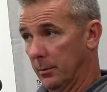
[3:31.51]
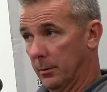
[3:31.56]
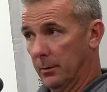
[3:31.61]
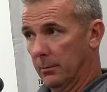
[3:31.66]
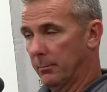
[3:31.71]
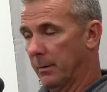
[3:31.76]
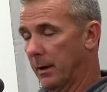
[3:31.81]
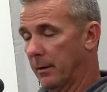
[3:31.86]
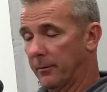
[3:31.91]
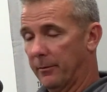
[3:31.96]

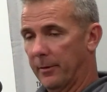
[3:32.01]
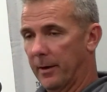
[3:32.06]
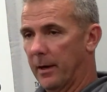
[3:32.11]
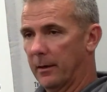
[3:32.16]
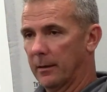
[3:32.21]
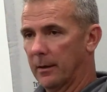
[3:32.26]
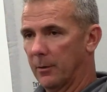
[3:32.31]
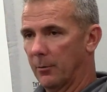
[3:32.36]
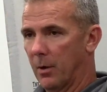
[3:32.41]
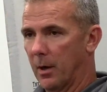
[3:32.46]
matter of
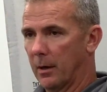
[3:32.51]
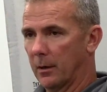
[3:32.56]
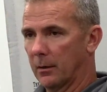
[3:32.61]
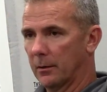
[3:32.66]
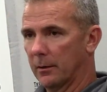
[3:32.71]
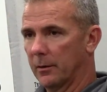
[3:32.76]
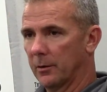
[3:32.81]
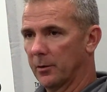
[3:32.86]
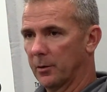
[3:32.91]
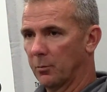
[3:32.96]
fact,
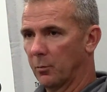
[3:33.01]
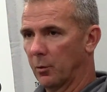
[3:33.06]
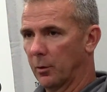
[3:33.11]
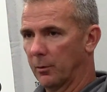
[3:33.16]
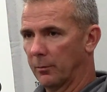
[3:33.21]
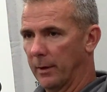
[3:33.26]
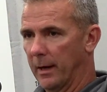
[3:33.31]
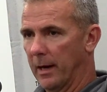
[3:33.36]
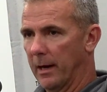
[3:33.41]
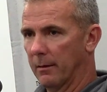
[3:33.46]
ironically, this
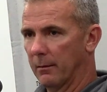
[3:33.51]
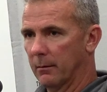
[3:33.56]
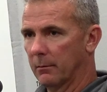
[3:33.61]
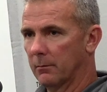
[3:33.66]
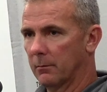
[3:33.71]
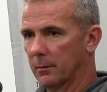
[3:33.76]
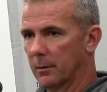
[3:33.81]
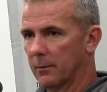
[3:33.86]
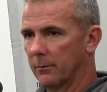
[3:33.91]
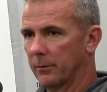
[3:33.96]
morning we had
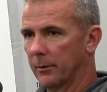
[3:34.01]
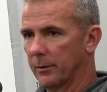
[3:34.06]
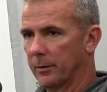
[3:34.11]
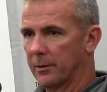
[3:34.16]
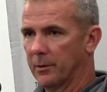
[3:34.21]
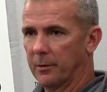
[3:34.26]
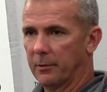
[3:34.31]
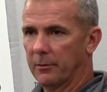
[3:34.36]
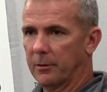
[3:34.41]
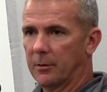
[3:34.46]
a very
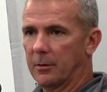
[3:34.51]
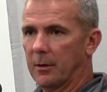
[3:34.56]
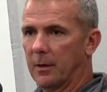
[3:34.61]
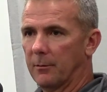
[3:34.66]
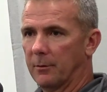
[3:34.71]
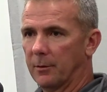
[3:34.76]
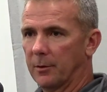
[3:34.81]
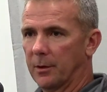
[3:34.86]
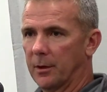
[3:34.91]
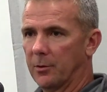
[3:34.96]
serious
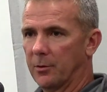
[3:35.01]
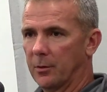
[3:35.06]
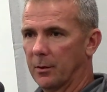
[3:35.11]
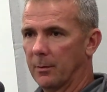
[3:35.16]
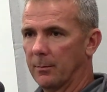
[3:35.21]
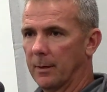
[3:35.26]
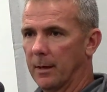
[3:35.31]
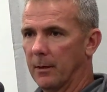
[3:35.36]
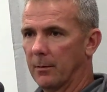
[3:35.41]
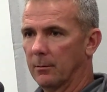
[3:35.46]
conversation
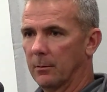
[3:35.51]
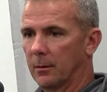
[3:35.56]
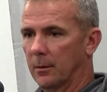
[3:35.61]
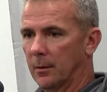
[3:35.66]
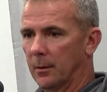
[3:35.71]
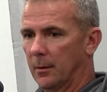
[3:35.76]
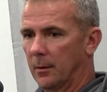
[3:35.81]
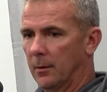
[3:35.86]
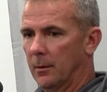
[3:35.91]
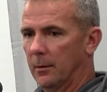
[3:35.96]
about
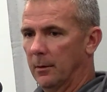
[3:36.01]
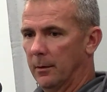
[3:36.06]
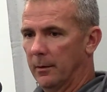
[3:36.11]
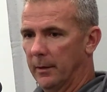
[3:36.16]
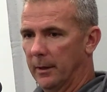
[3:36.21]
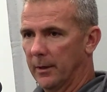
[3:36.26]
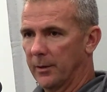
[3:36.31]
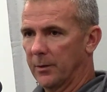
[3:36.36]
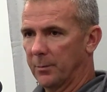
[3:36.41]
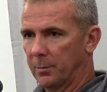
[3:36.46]

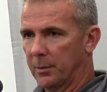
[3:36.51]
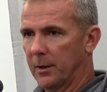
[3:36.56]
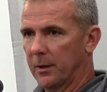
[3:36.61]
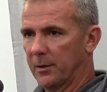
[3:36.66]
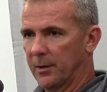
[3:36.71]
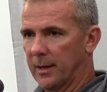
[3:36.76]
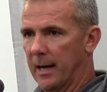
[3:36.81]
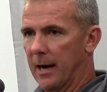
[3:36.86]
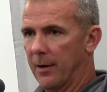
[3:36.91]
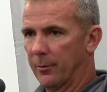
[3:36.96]
this
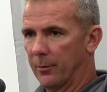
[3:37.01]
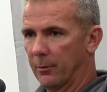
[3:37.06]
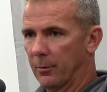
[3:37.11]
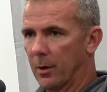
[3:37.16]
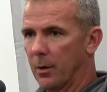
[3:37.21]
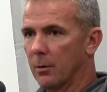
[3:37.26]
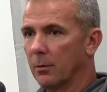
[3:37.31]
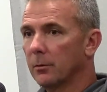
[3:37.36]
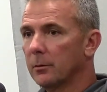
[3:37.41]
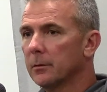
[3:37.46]
plus down the
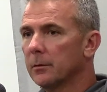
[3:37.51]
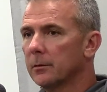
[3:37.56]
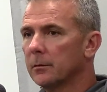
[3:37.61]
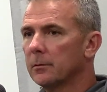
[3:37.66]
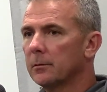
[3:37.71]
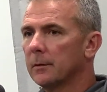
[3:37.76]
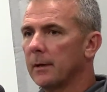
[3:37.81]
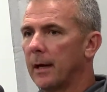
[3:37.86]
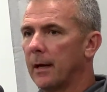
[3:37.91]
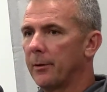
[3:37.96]
road.
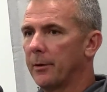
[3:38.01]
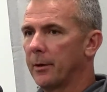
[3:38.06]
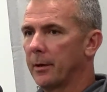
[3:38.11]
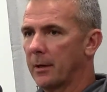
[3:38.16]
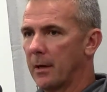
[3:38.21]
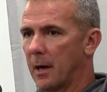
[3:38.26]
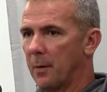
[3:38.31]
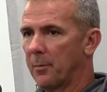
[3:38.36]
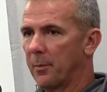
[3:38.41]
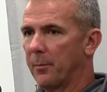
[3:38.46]
How do you
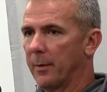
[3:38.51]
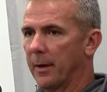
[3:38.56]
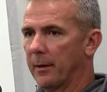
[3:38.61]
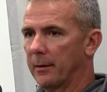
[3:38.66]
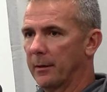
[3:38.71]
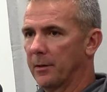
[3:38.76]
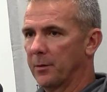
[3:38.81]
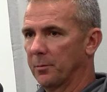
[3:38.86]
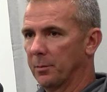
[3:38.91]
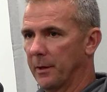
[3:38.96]
complement
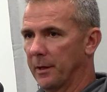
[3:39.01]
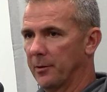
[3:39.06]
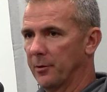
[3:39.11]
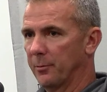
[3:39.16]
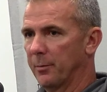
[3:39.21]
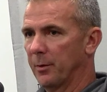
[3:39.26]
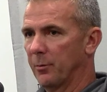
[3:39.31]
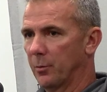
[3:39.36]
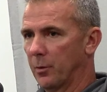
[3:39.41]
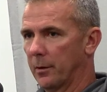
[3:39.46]
these plays
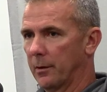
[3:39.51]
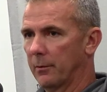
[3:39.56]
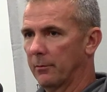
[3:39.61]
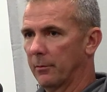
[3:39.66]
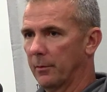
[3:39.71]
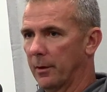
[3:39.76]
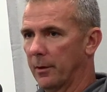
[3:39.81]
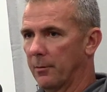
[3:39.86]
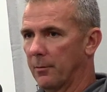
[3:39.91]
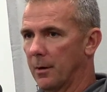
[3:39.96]
have been working
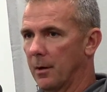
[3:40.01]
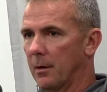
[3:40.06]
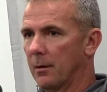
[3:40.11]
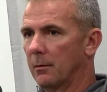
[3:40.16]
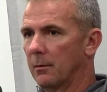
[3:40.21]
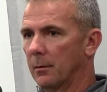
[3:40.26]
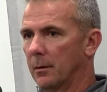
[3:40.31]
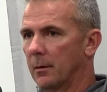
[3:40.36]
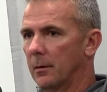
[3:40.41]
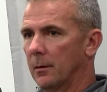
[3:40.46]
very
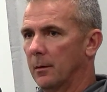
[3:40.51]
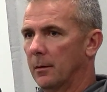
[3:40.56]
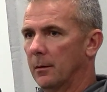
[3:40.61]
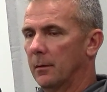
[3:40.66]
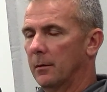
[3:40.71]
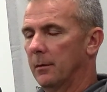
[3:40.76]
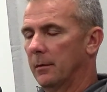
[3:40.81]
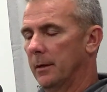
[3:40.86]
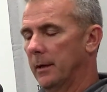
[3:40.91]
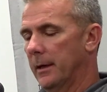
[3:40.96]
well?
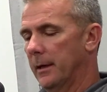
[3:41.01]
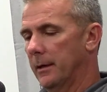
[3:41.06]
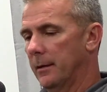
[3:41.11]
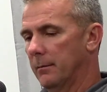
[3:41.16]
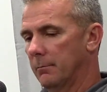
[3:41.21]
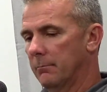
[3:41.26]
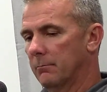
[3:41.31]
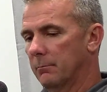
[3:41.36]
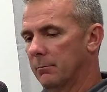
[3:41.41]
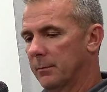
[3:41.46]

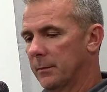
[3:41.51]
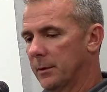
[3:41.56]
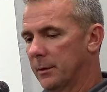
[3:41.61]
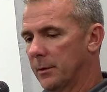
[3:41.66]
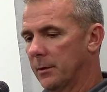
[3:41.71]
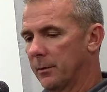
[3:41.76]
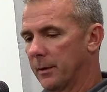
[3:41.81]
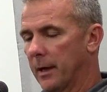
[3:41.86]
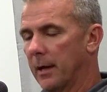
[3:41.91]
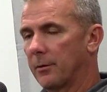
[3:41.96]
And
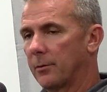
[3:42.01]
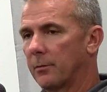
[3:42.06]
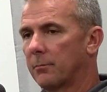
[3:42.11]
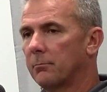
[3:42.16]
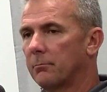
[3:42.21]
so, yes.